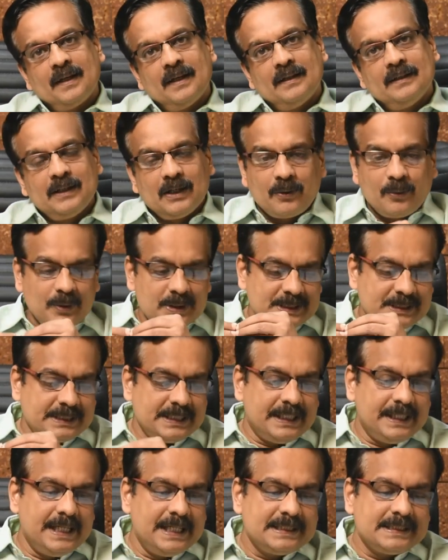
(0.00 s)
The
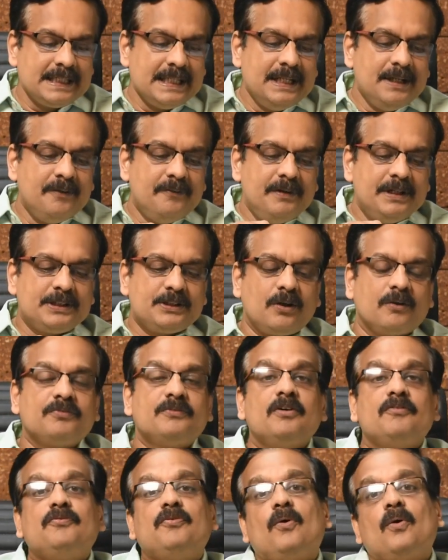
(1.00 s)
question is, which of
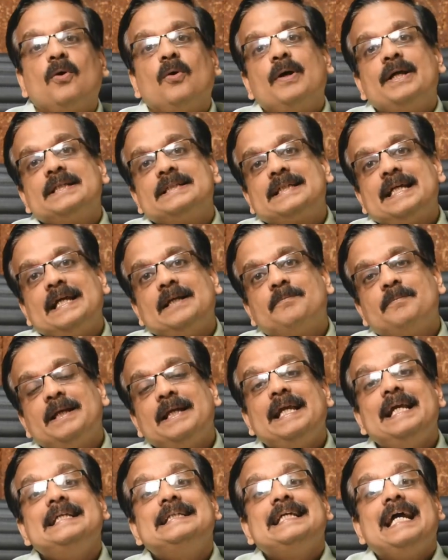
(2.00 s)
the following
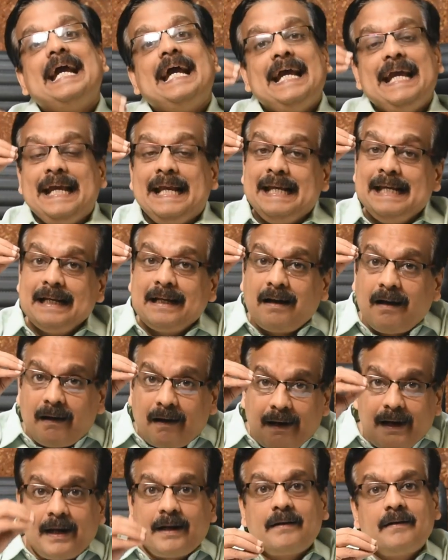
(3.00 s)
statement is
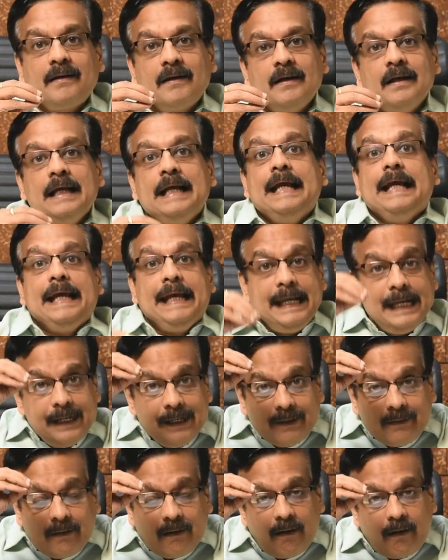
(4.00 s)
incorrect?
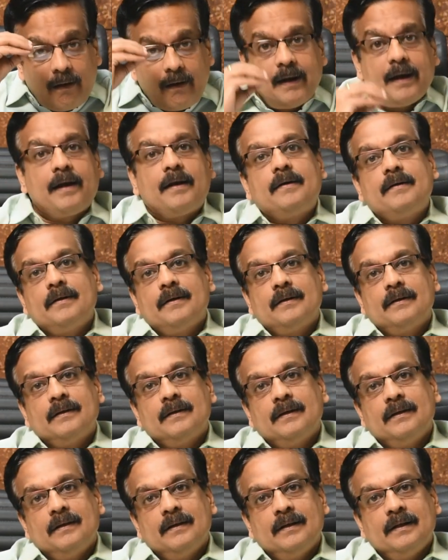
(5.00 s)
Incorrect.
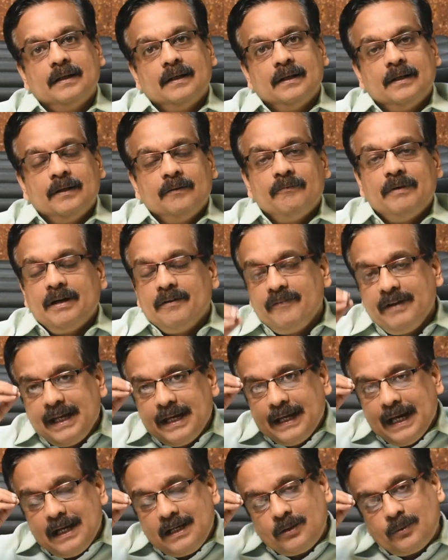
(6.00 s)
When we
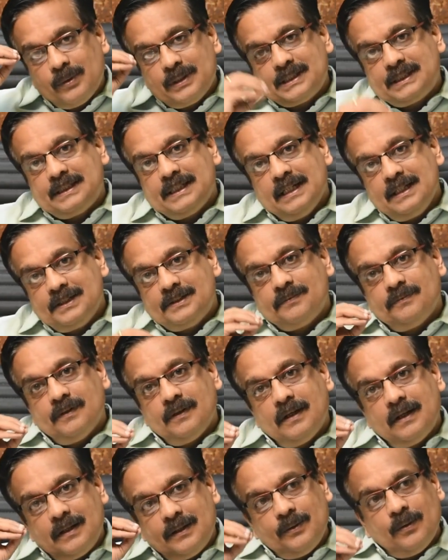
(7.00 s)
get questions
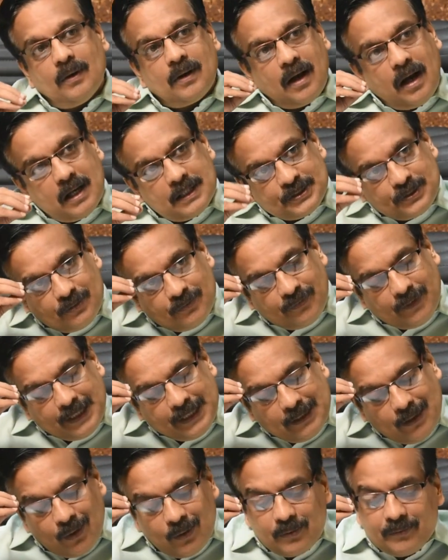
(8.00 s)
where you are asked to
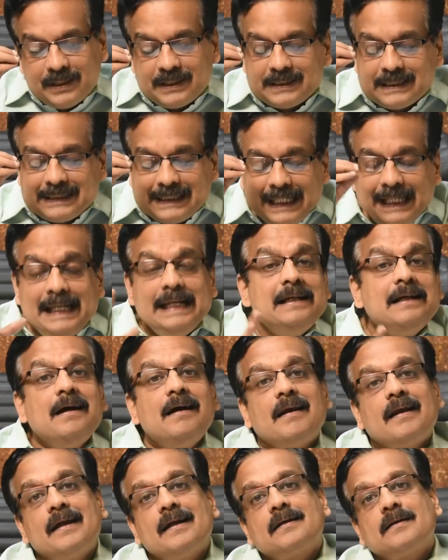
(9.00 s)
find out which is
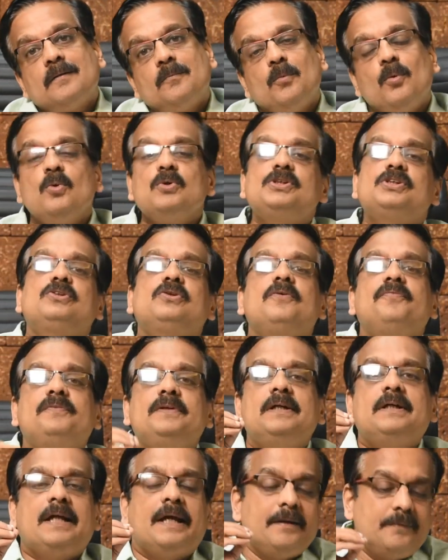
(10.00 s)
incorrect, most of
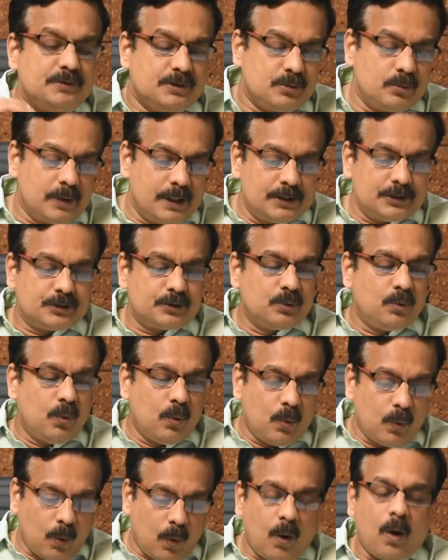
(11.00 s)
the time students
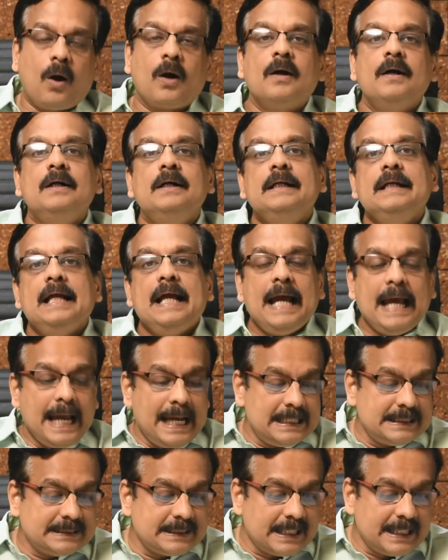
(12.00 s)
go wrong.
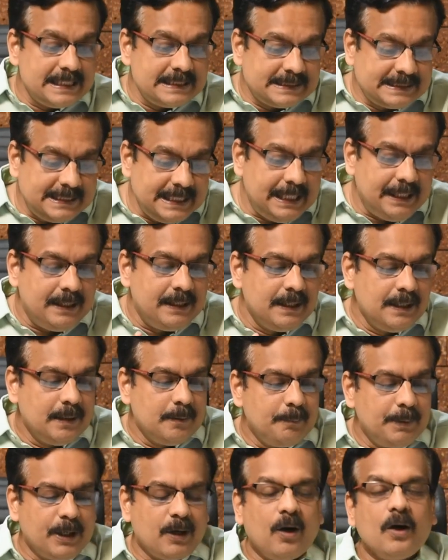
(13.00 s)
Answer is C,
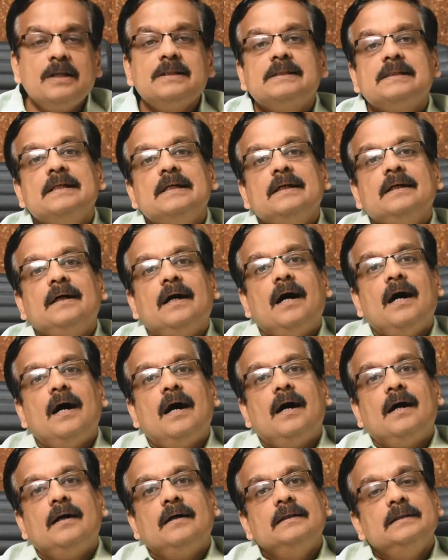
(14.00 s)
because
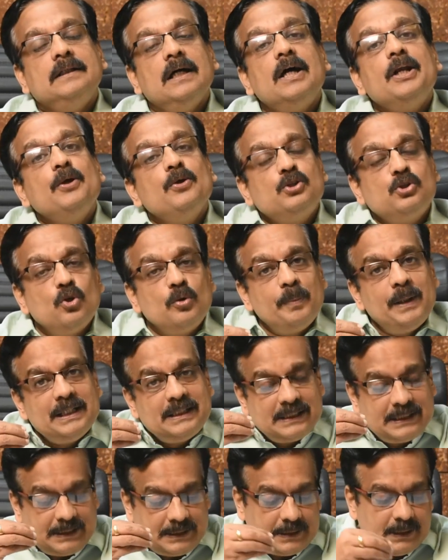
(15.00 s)
there you should be
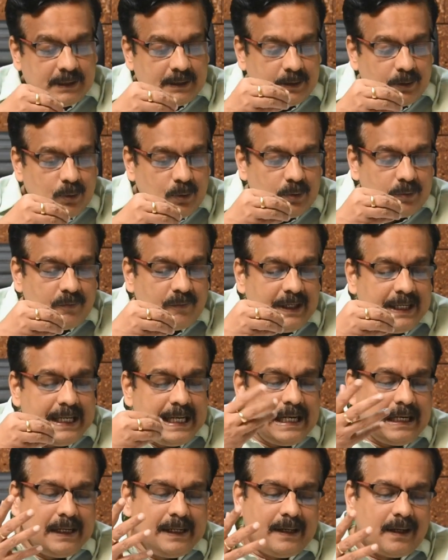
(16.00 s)
very
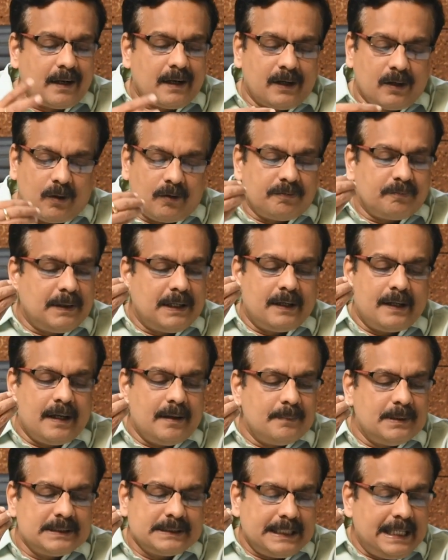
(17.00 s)
clear. Writ of
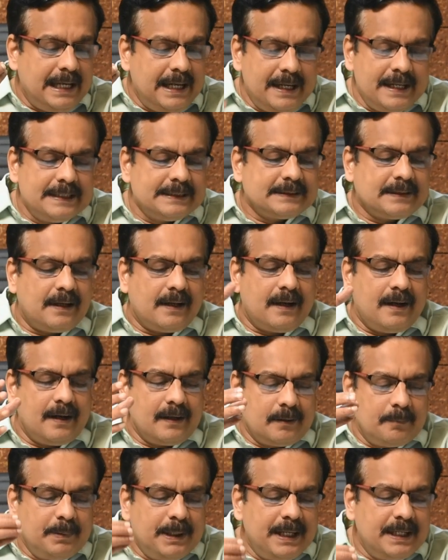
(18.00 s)
mandamus, A is
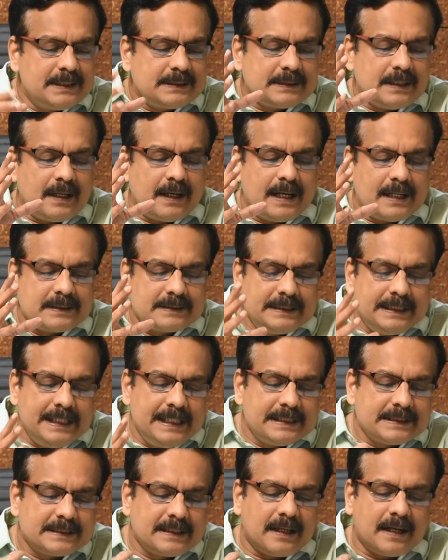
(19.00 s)
correct, B is correct, C
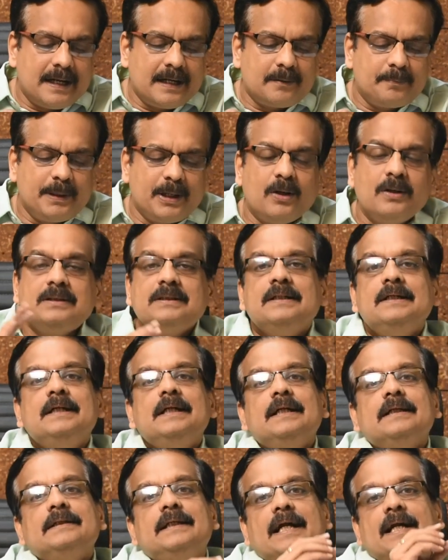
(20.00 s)
is correct, because
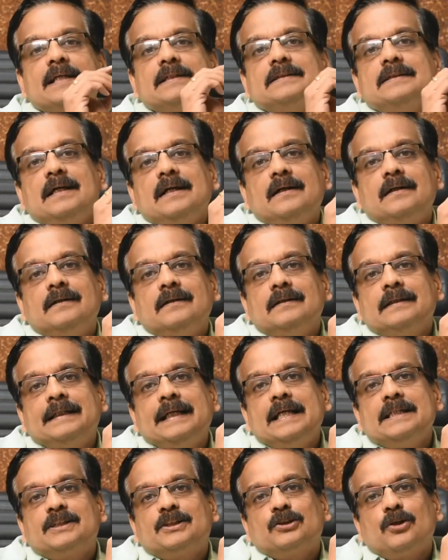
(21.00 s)
that is the
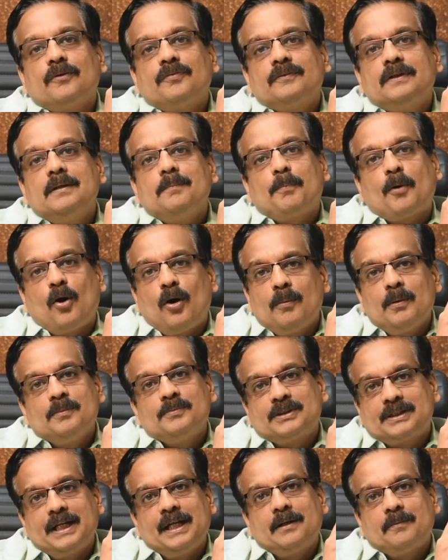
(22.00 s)
gist of the problem
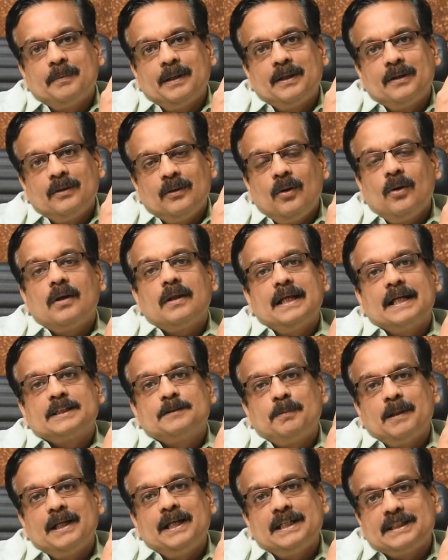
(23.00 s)
statement or the
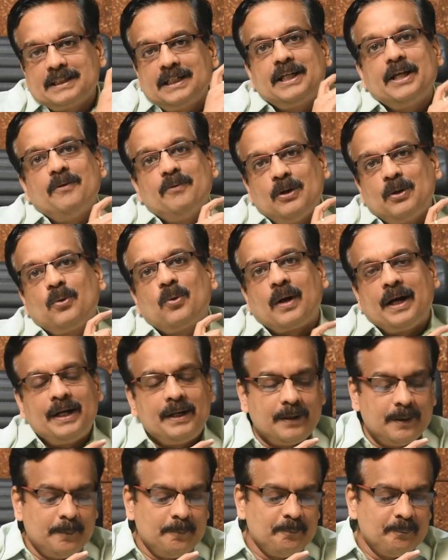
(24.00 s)
explanation given to writ.